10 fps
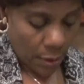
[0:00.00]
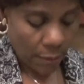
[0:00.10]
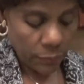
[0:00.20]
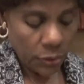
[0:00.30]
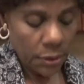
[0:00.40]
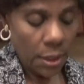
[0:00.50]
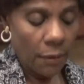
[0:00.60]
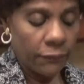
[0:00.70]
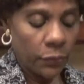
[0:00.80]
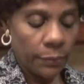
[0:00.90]
You just
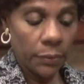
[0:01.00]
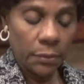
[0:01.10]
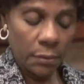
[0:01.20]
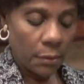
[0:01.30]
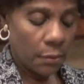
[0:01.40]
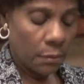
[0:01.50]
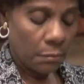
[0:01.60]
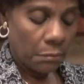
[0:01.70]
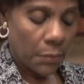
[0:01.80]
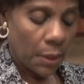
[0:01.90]
have to put
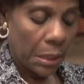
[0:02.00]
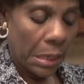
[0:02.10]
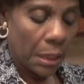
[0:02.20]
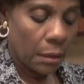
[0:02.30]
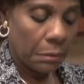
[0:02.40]
about